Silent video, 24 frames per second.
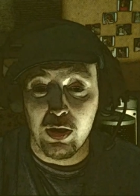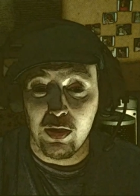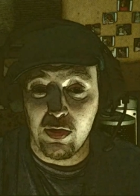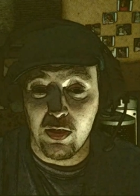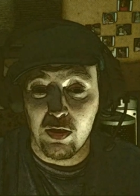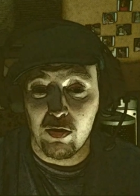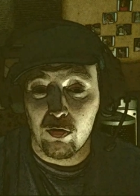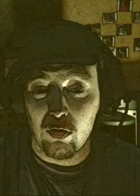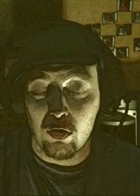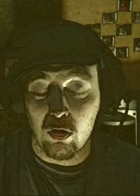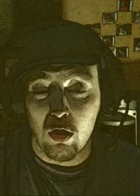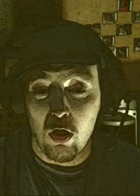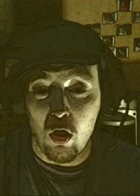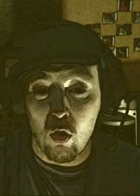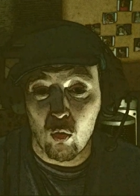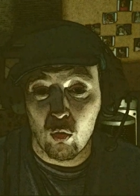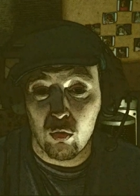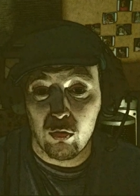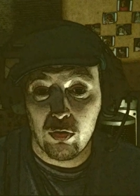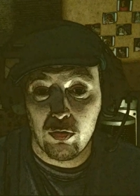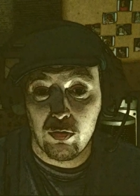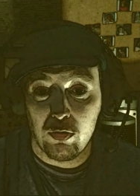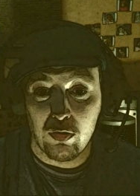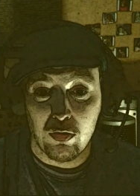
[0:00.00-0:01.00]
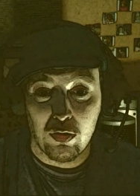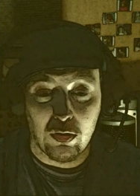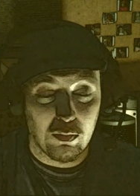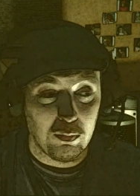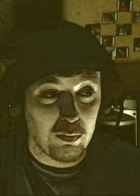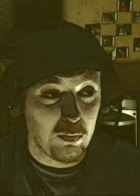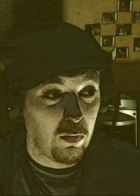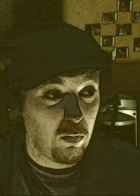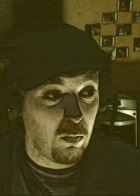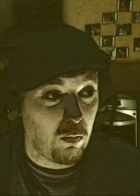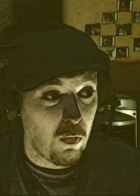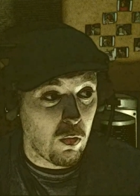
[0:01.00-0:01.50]
he thinks are ghosts,
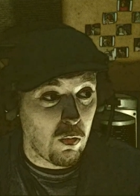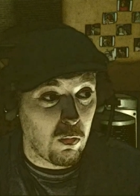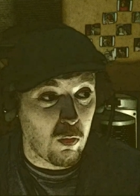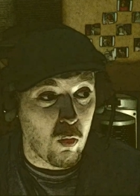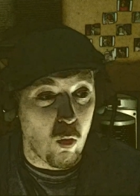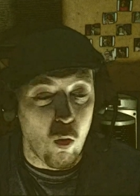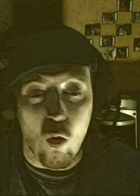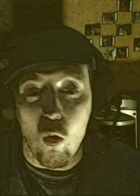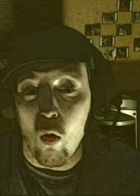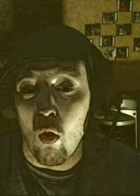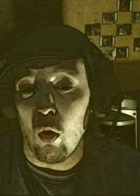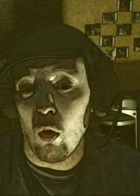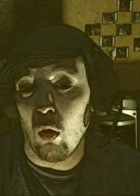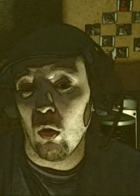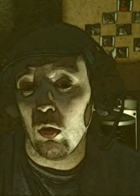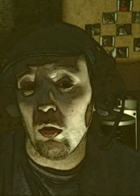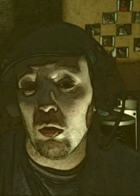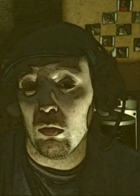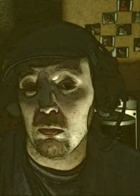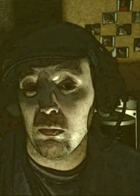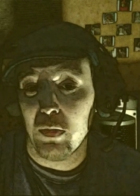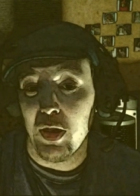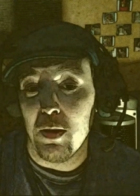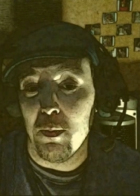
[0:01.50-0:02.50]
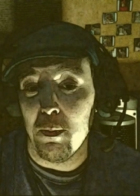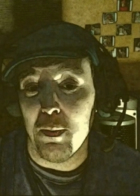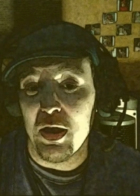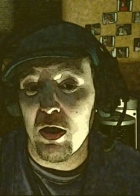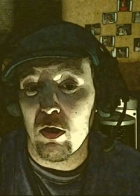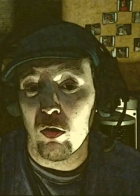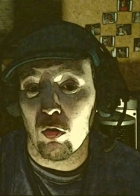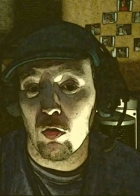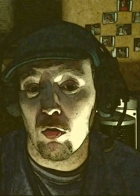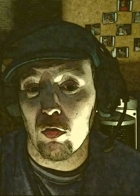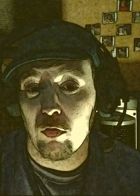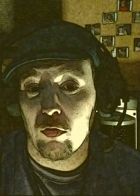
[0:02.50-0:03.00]
all in
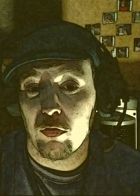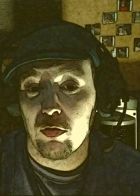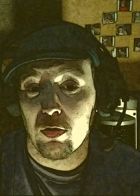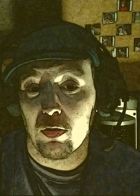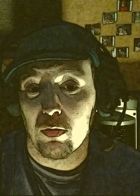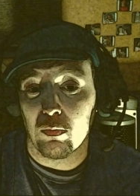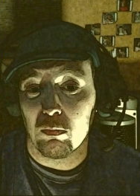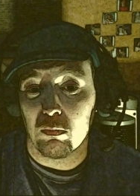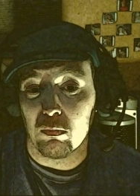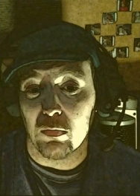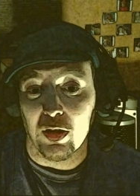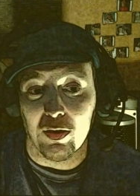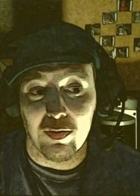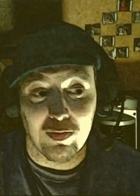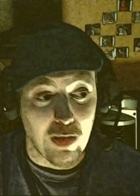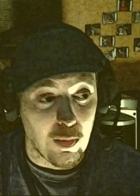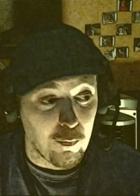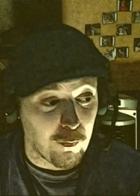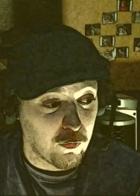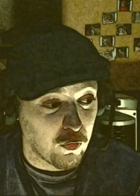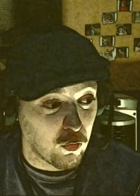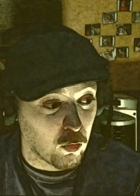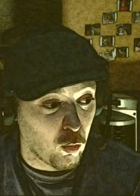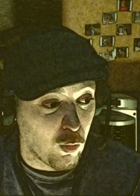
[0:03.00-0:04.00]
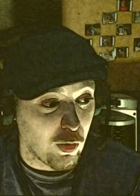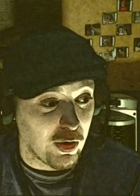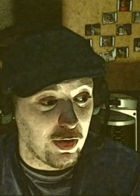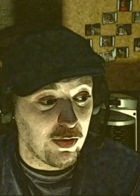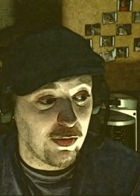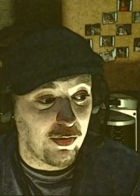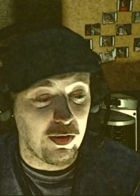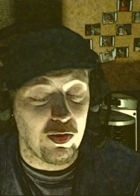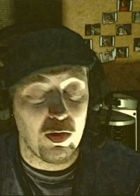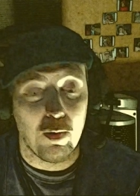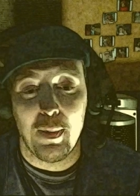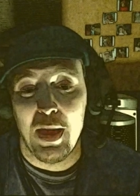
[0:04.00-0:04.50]
mirrors, except for when
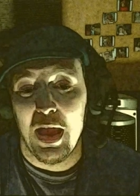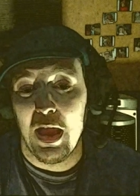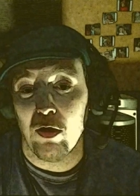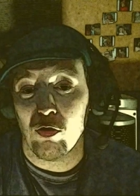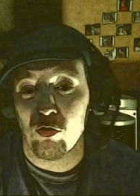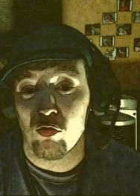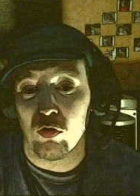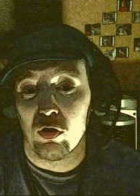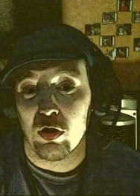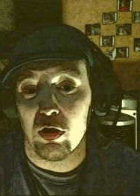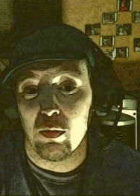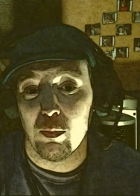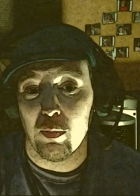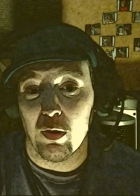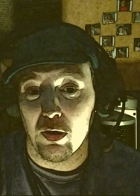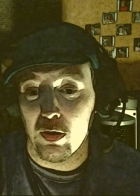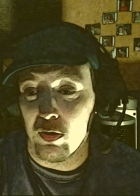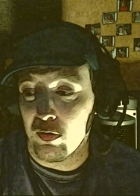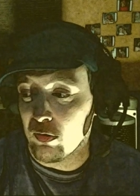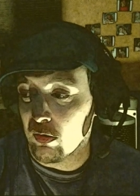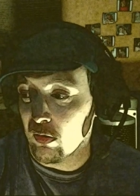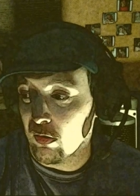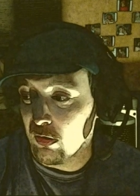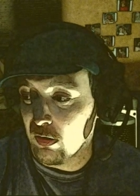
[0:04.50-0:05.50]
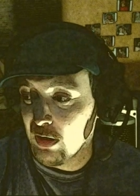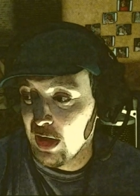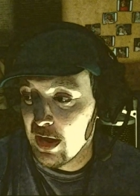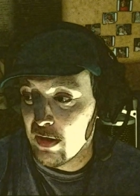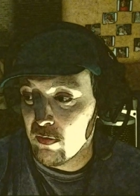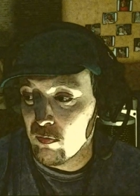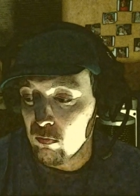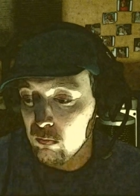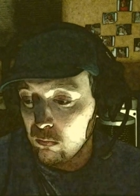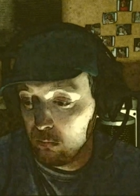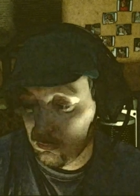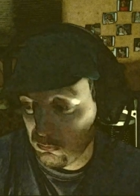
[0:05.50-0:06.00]
he's in the pantry, but it's a
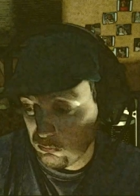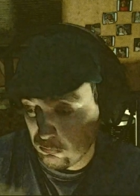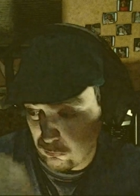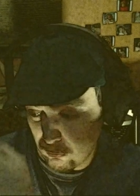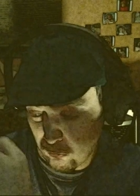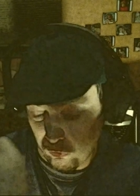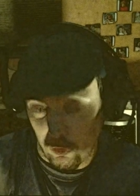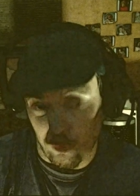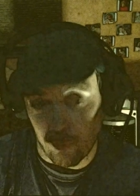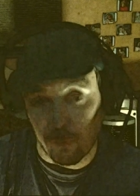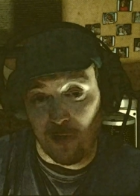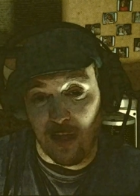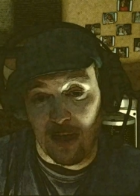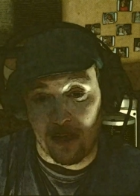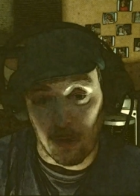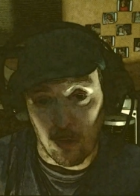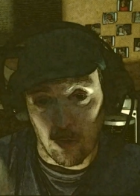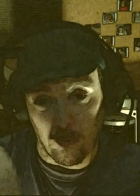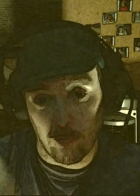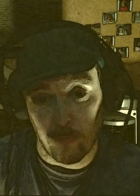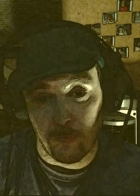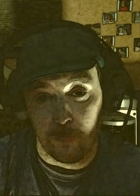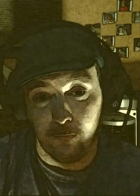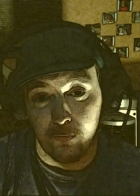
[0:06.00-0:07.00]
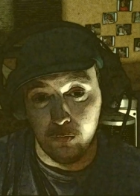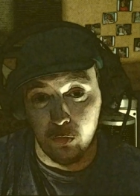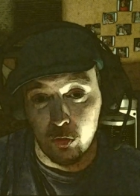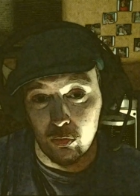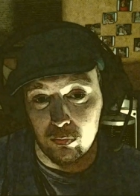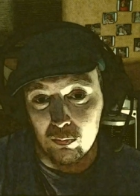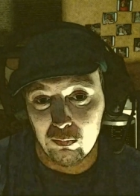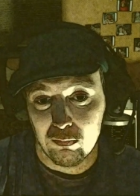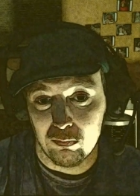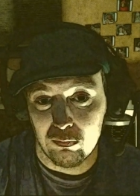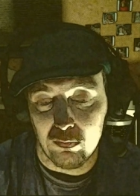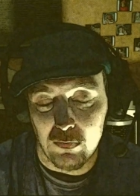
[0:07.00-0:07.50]
light reflective,
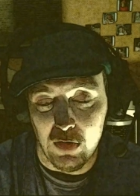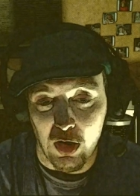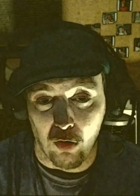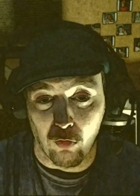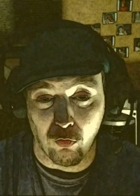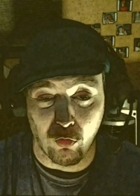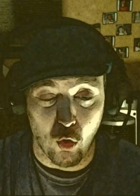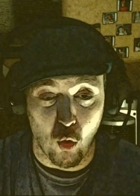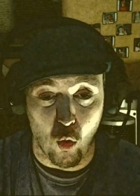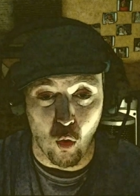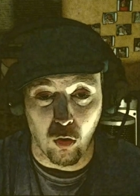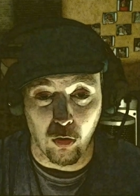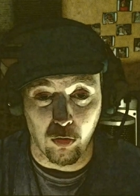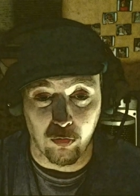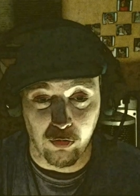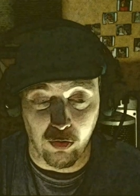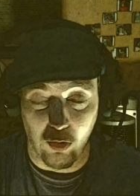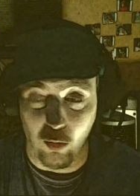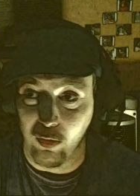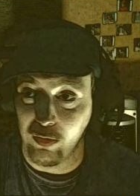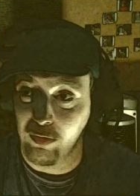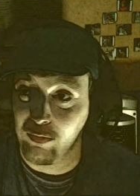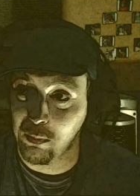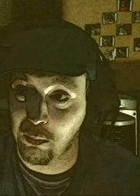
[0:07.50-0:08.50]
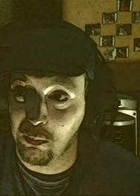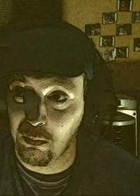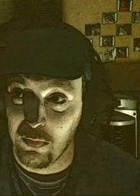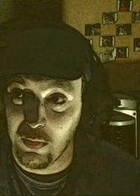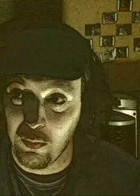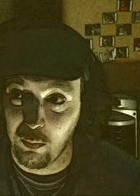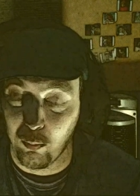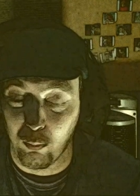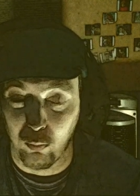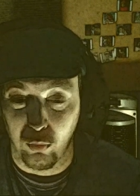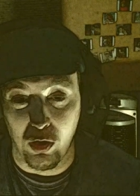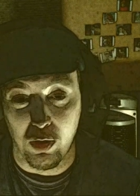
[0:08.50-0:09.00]
you know, door, so it's
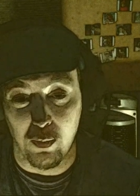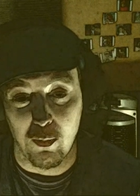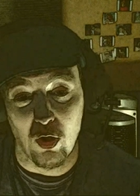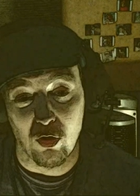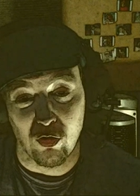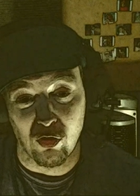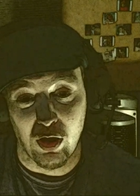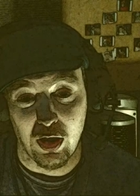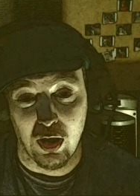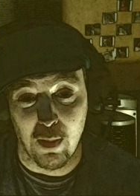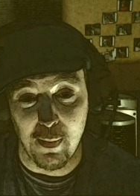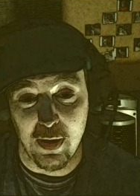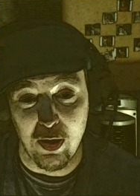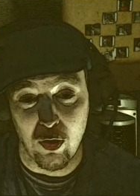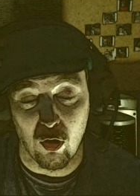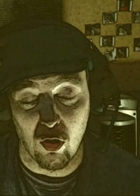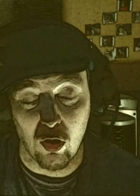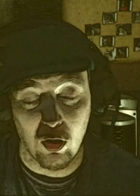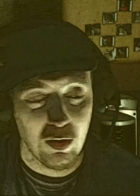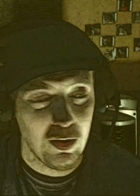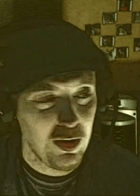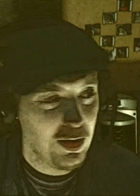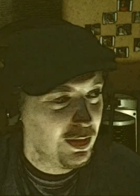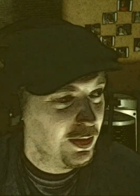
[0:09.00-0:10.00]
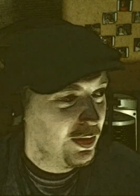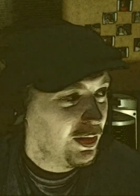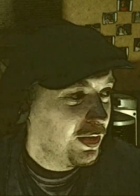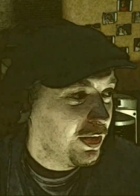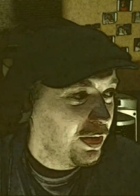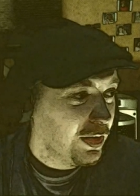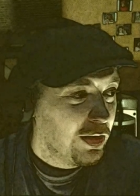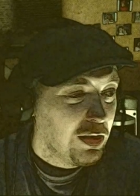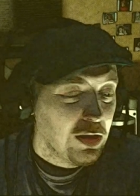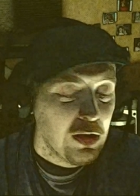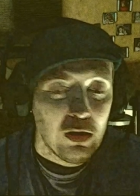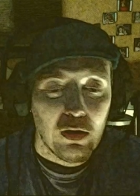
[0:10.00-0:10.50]
pretty much like a mirror.
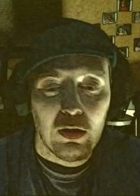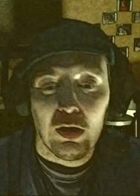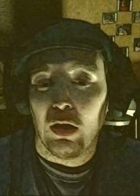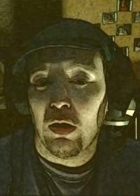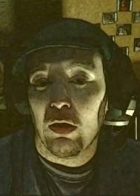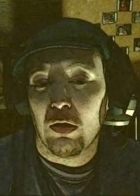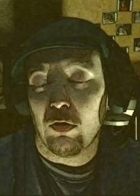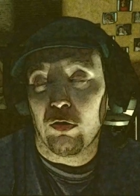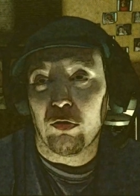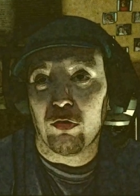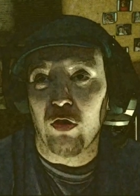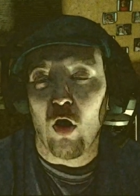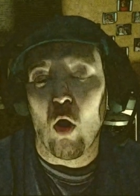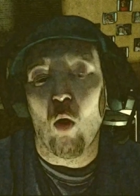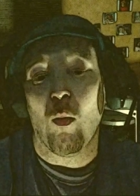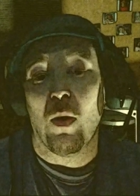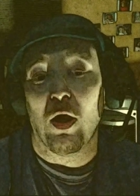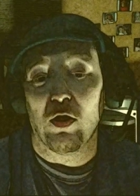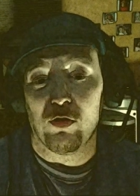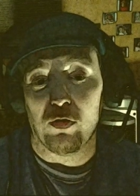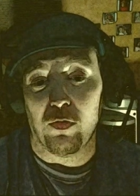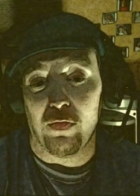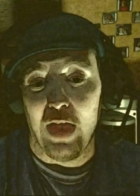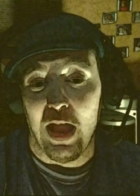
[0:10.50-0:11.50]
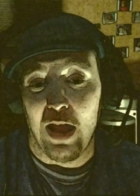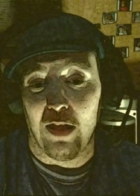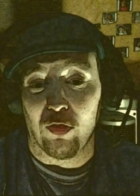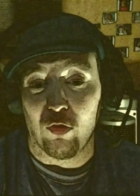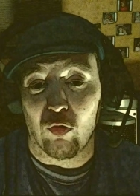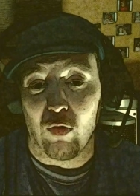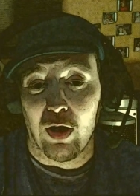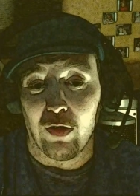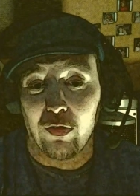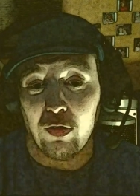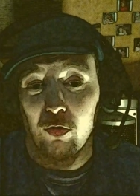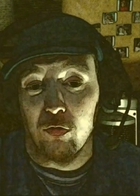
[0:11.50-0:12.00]
So much of that
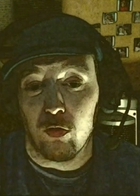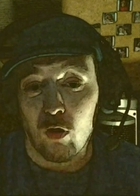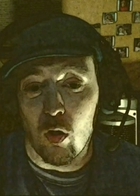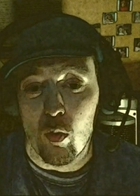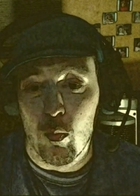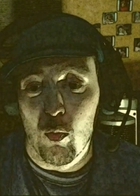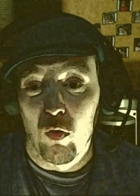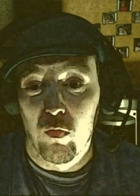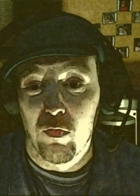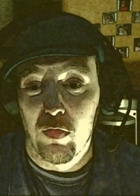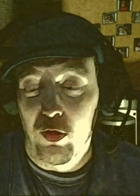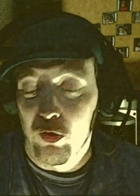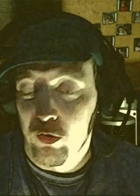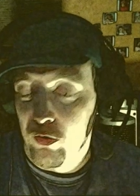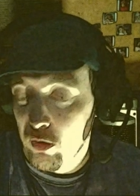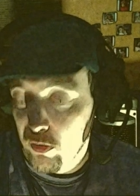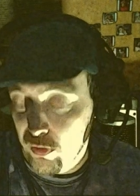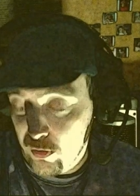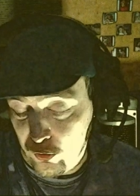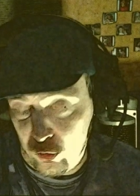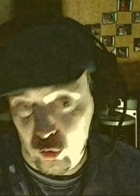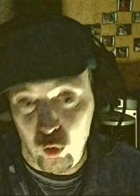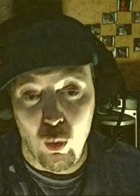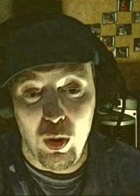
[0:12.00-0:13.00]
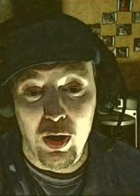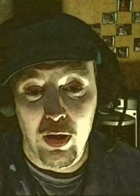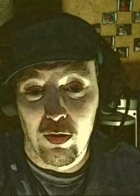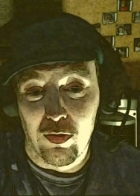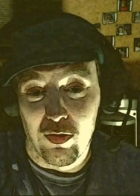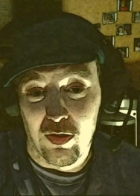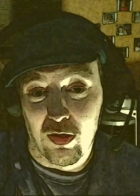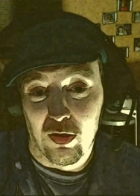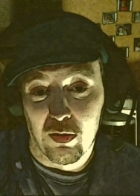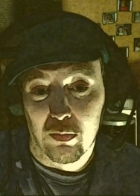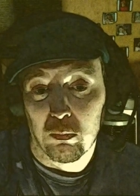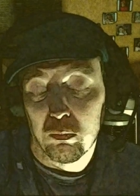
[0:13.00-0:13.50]
throughout this whole movie,
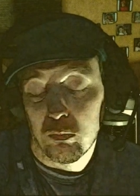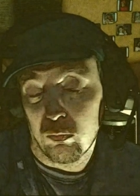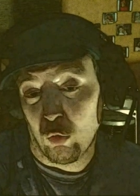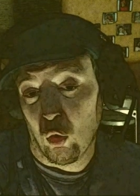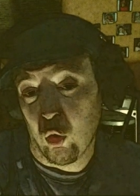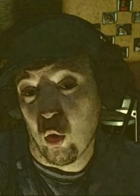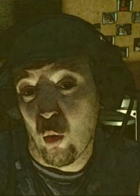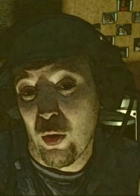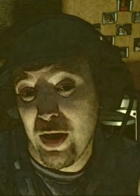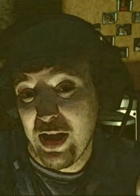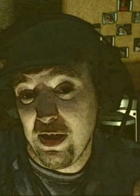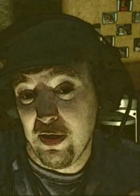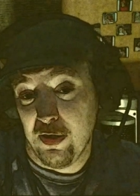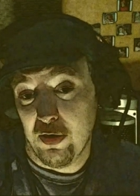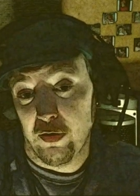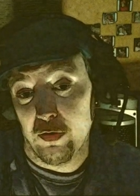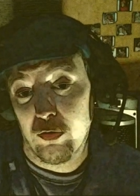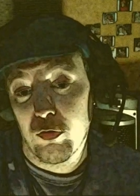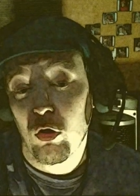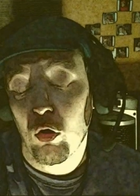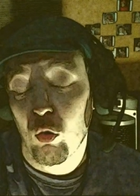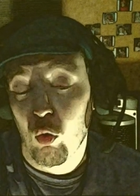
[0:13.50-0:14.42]
the twins,